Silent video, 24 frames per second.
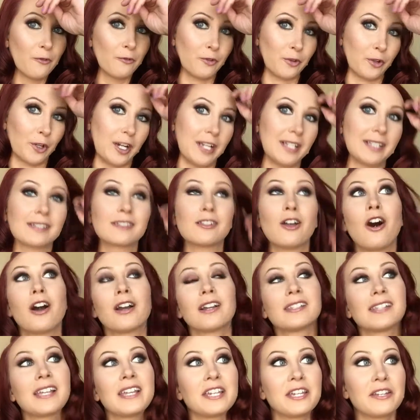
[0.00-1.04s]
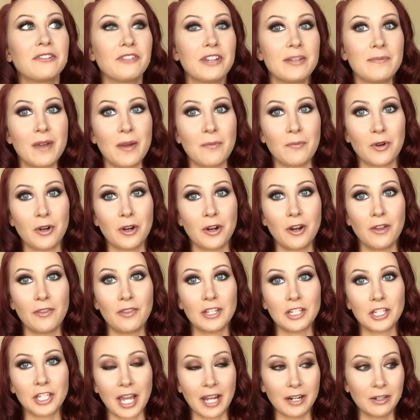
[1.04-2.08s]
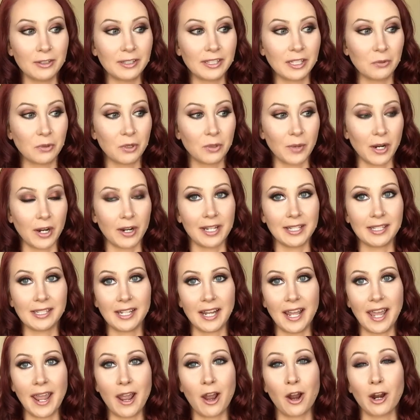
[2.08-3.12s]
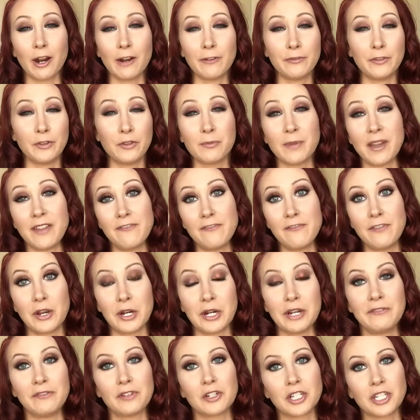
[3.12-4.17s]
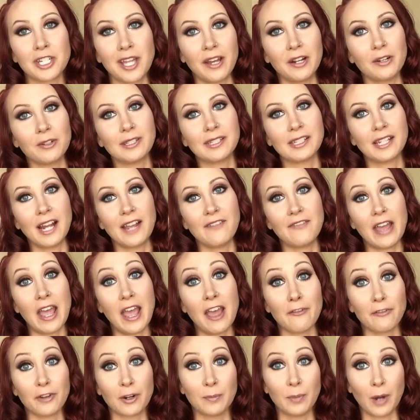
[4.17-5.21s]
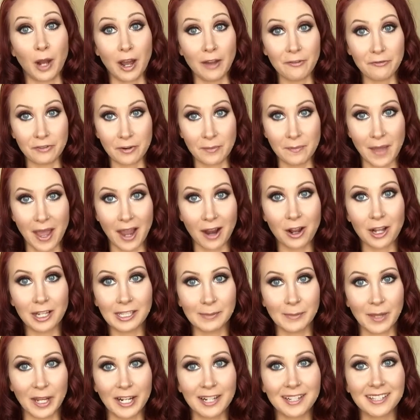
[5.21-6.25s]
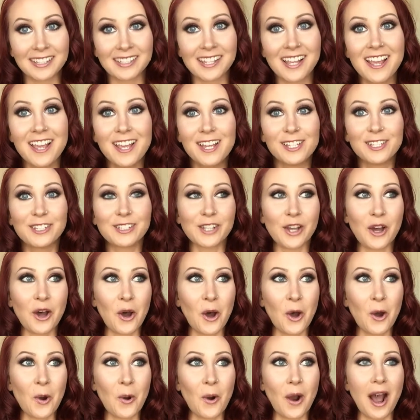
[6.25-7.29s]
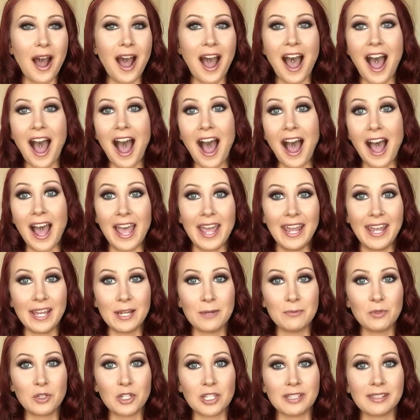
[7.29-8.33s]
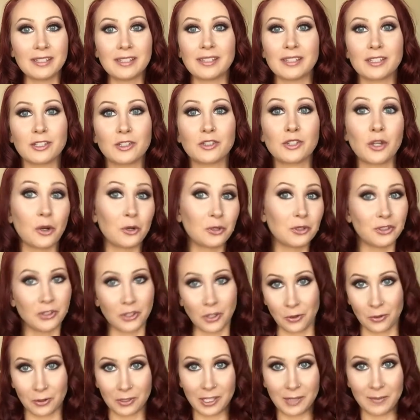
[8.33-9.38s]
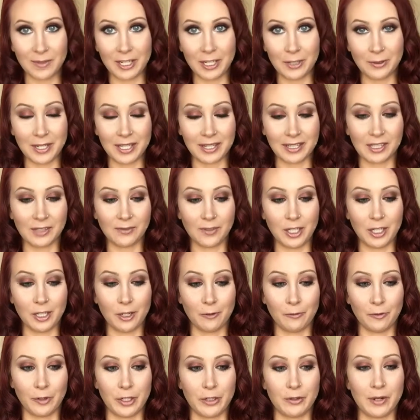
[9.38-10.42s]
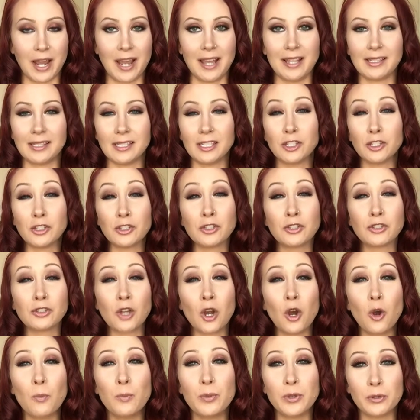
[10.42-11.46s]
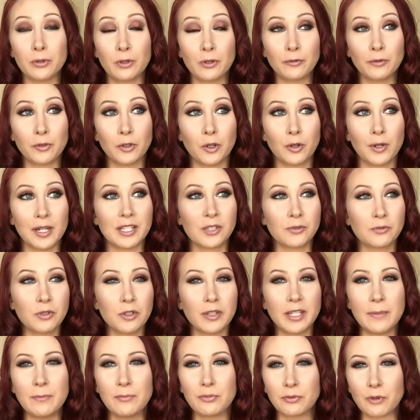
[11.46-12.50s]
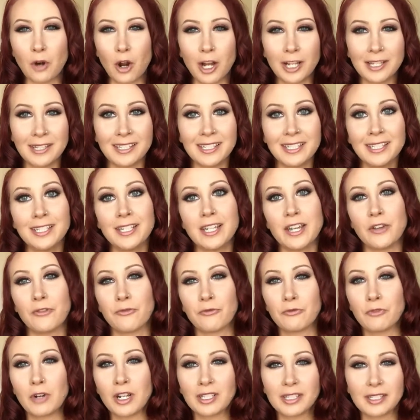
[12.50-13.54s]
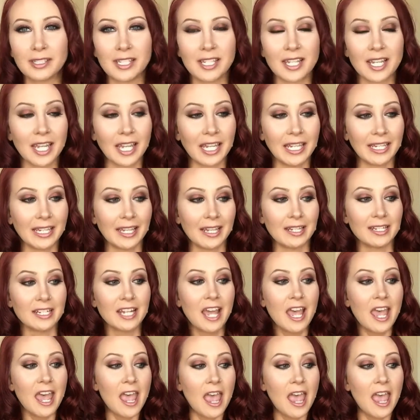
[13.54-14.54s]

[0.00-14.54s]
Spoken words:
for as long as I can remember. The shadows that we're wearing today are a few of my very first shadows that I've ever bought from MAC Cosmetics. So I am just so stoked to be doing this video for you guys. It's so beautiful. It's really bronzy and rustic, and